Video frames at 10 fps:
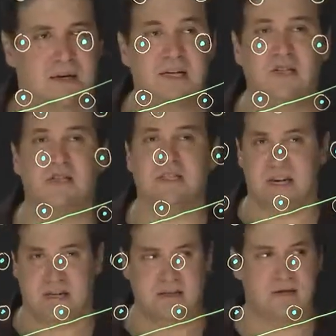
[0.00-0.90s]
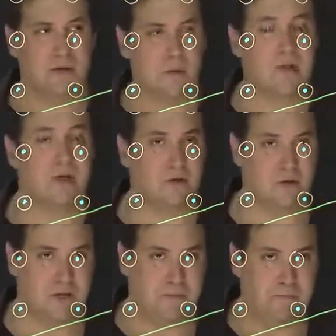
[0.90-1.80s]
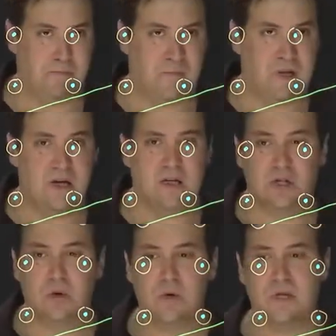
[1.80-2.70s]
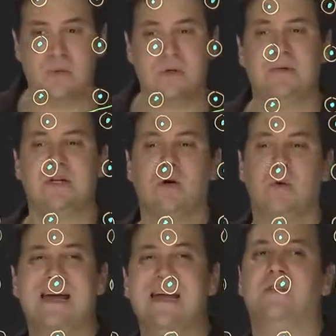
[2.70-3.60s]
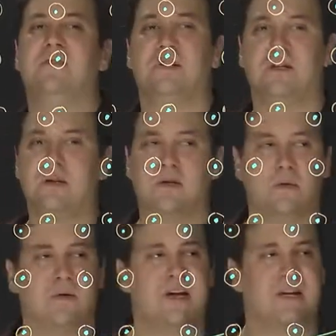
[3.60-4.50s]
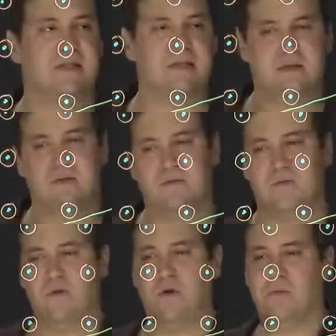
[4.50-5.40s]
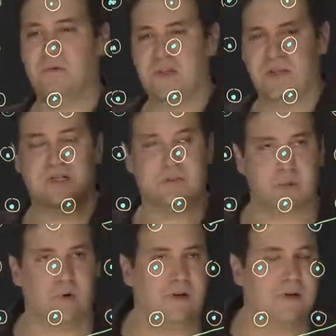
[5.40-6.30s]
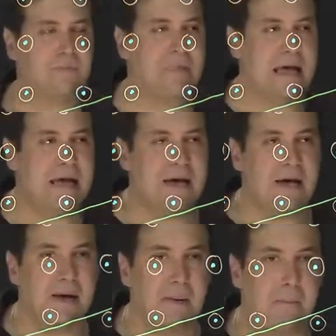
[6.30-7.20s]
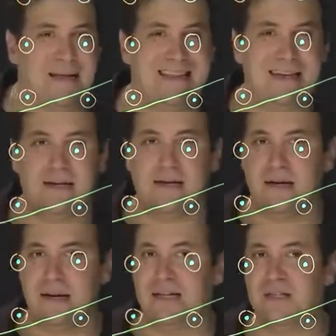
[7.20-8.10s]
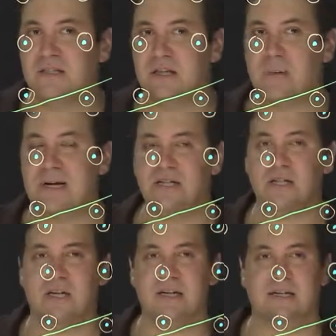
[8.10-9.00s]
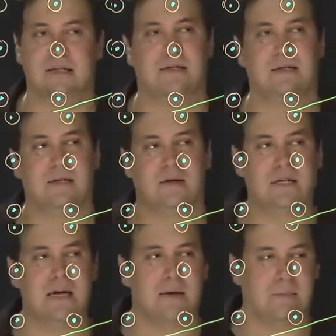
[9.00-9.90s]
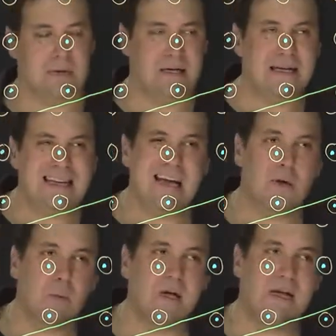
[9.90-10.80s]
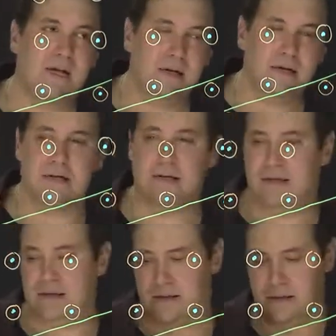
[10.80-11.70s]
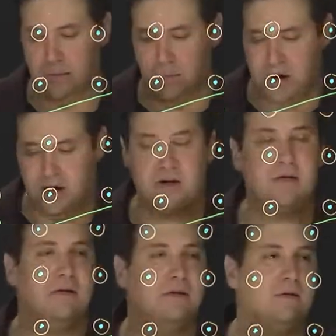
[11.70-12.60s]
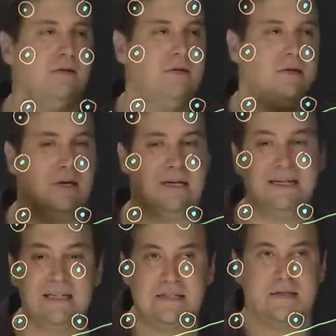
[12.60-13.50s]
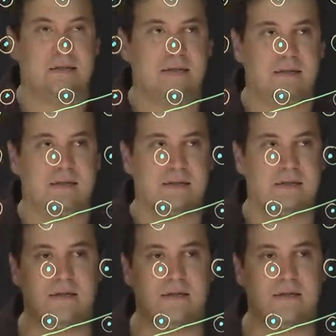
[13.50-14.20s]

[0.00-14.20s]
intersect with a tree. So there will be no infinite rays from this point. But an interesting question is, okay, but can we mark a distance